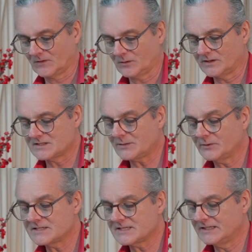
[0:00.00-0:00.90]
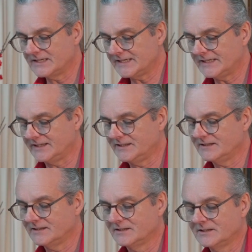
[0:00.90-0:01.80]
When someone is in need,
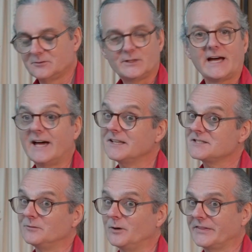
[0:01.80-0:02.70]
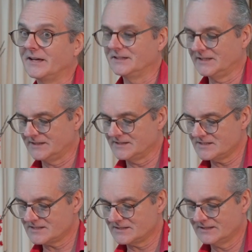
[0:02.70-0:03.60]
regardless of what that need
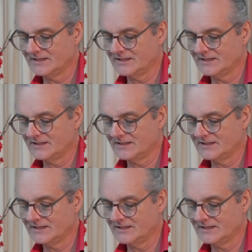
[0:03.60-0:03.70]
is,